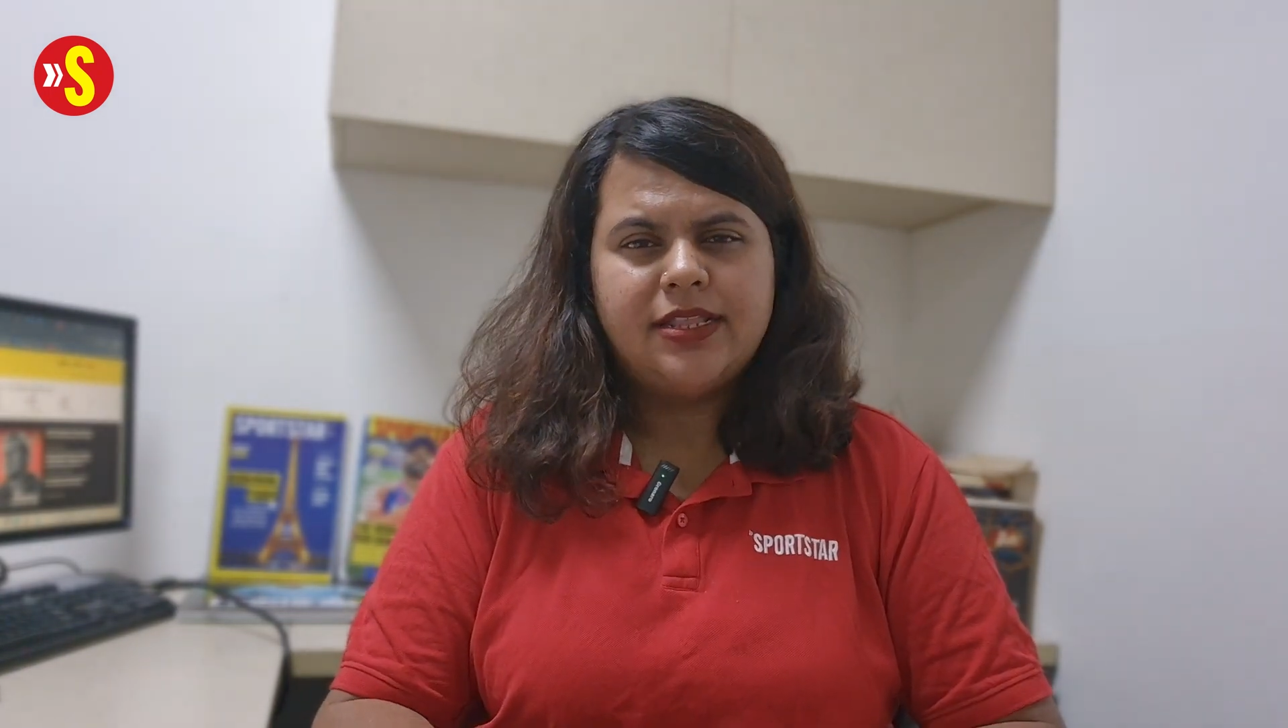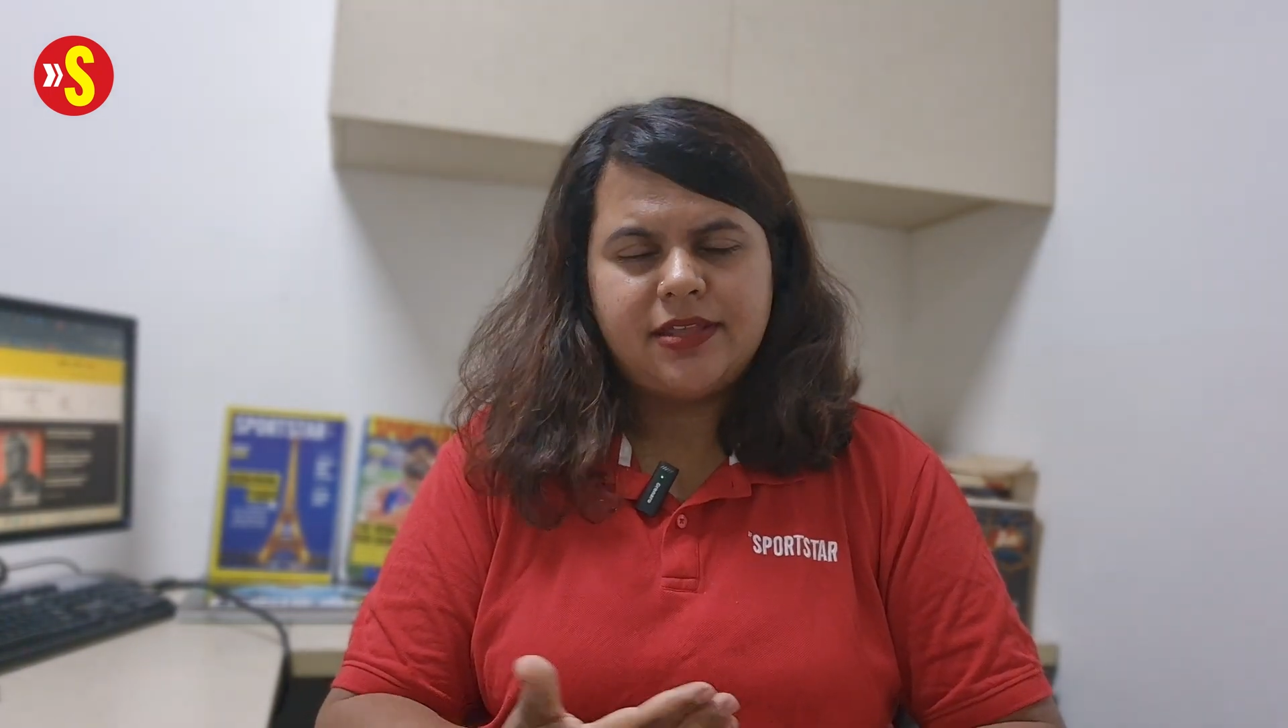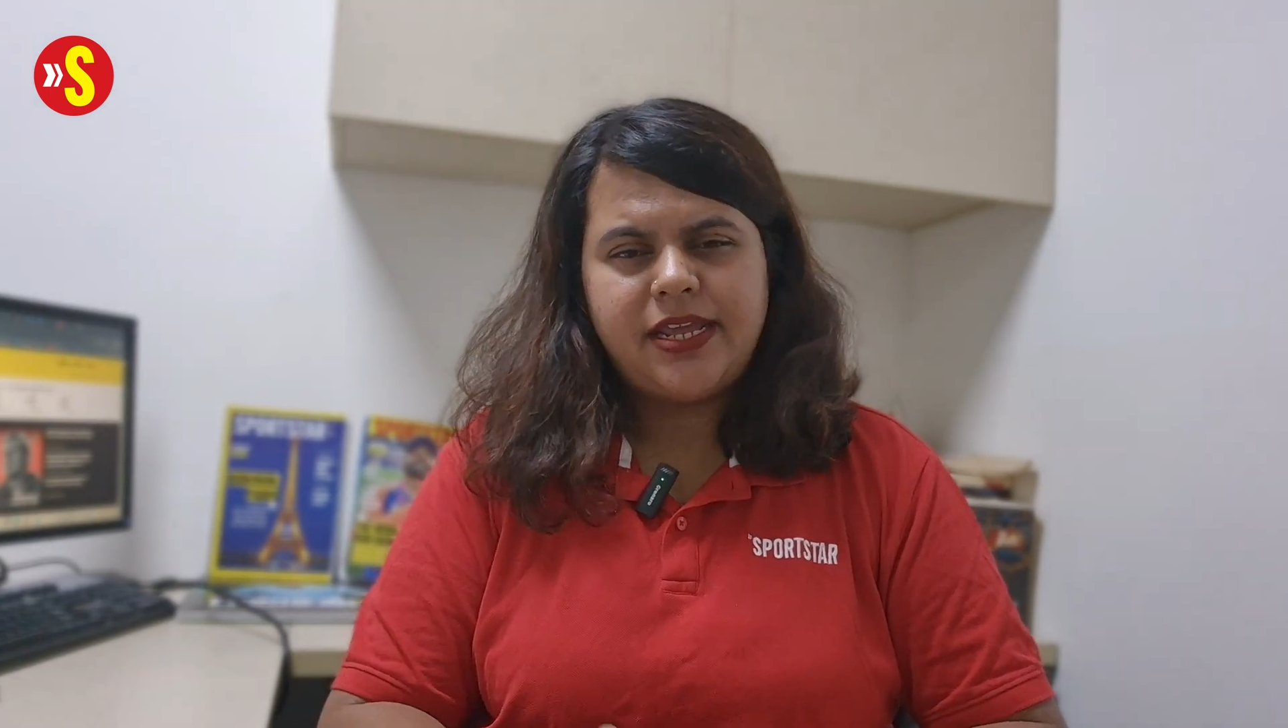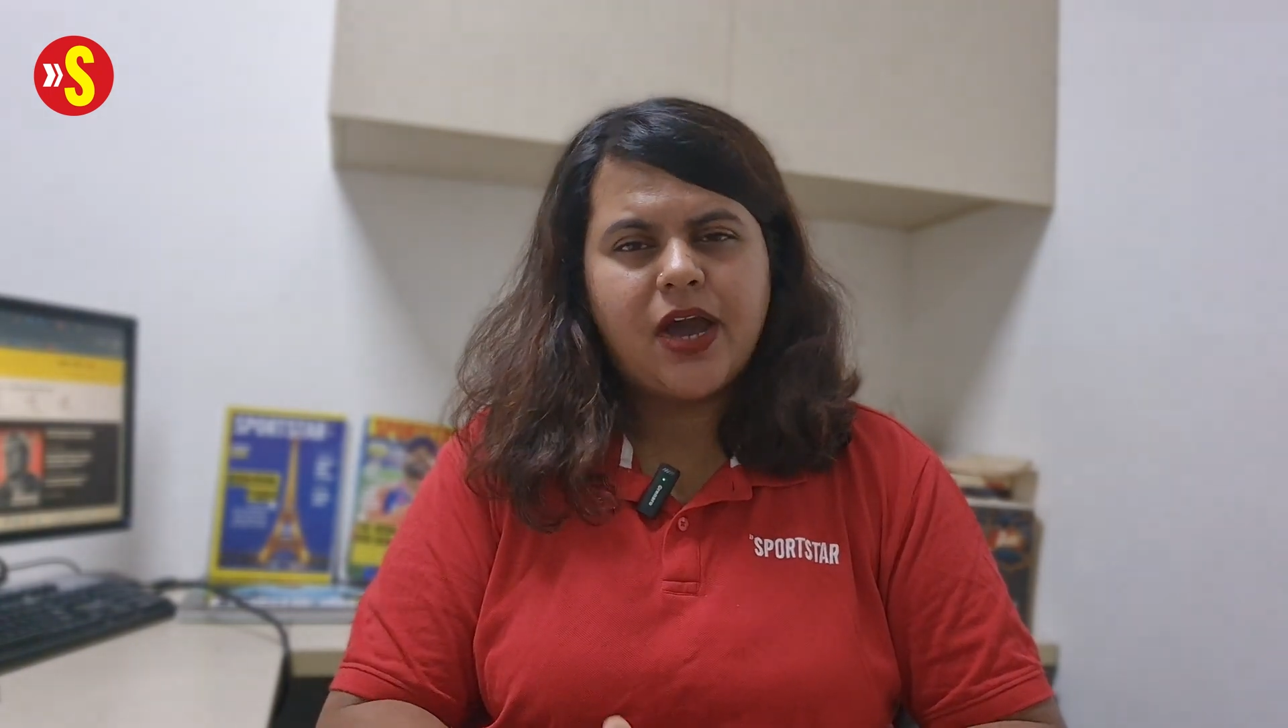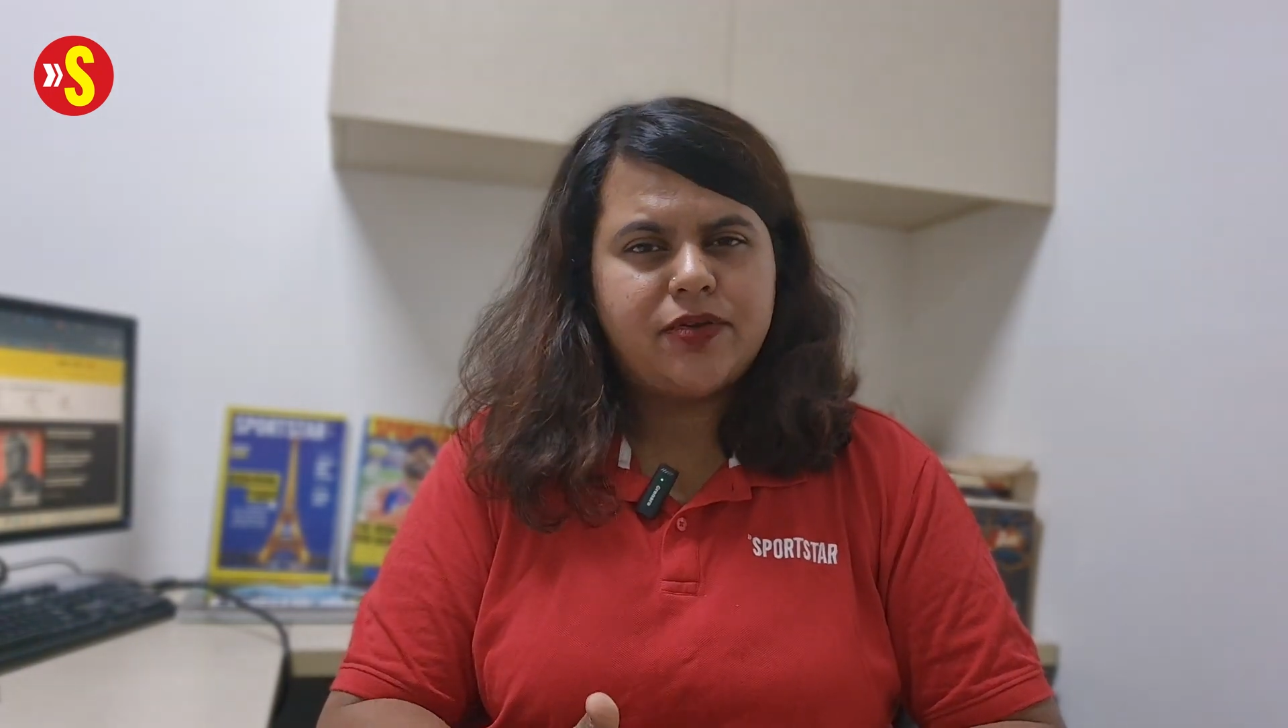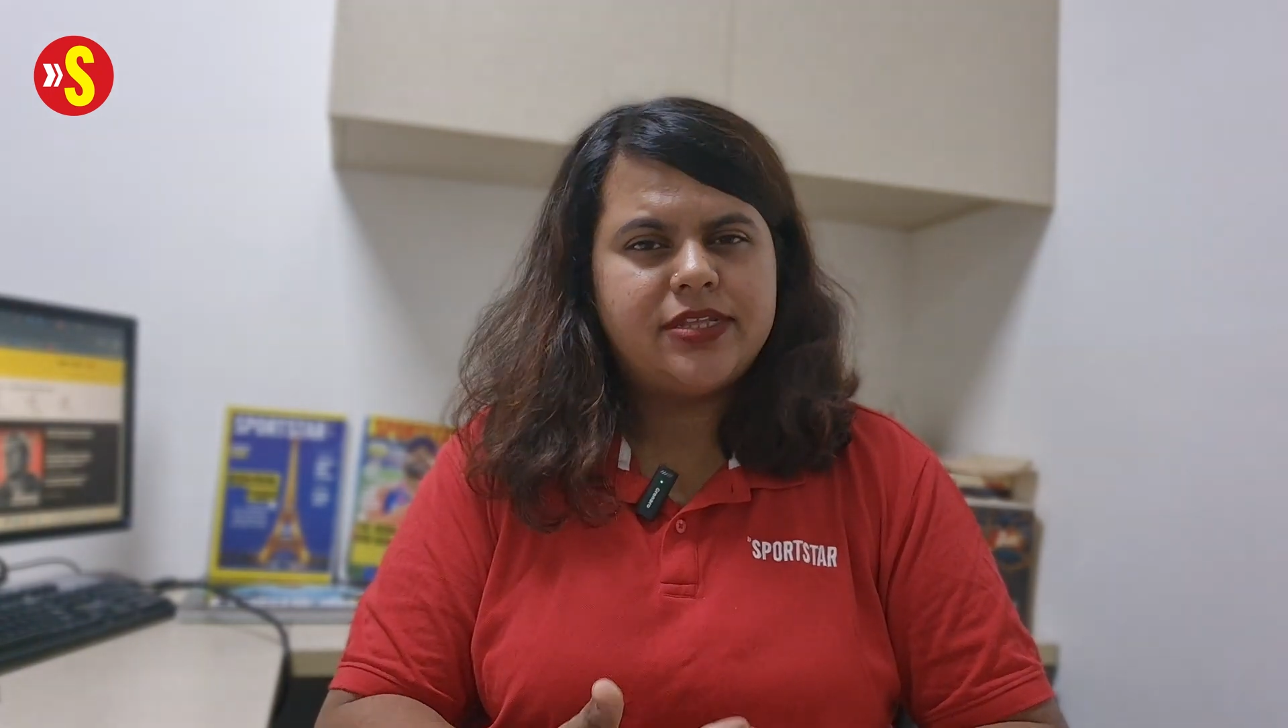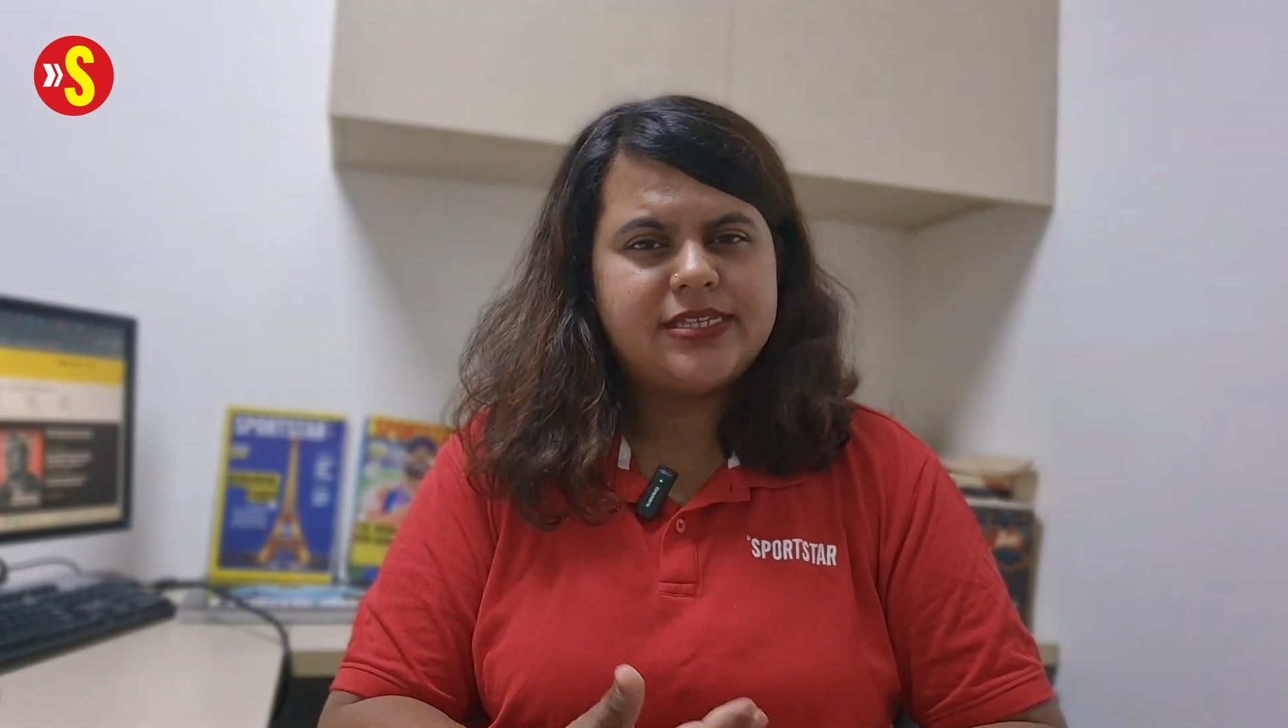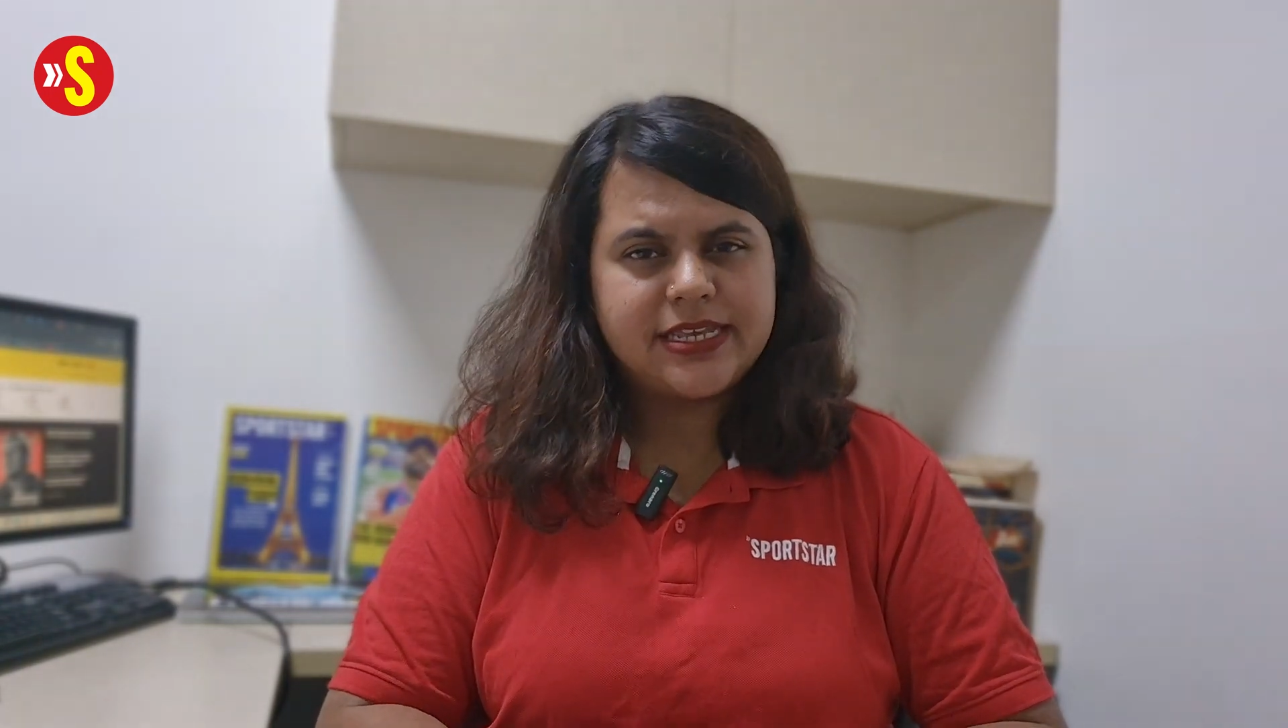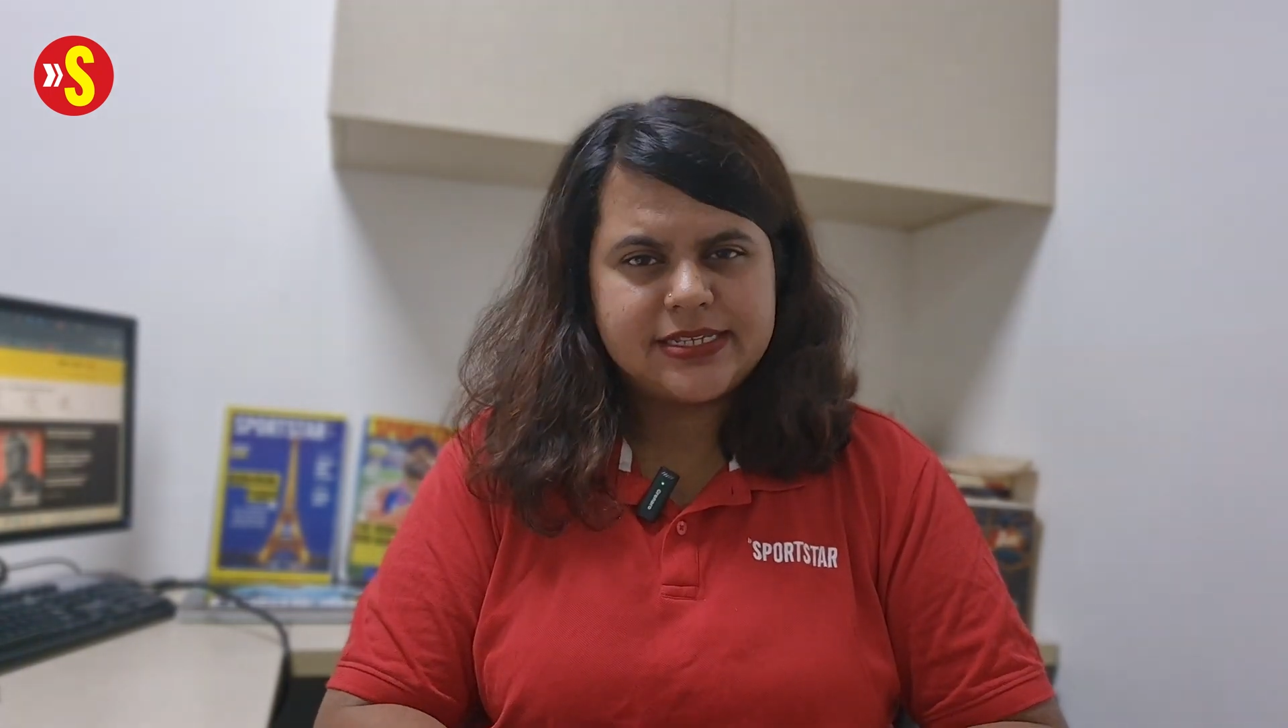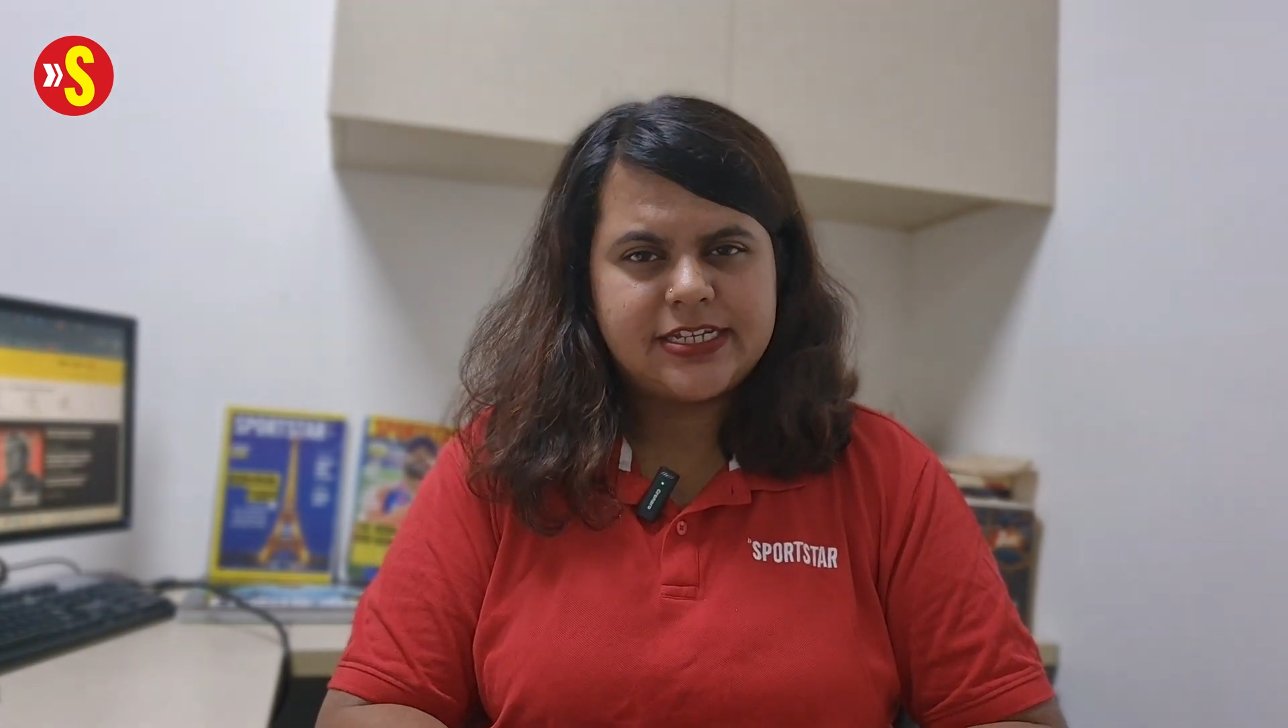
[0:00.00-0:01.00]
3 out of the 6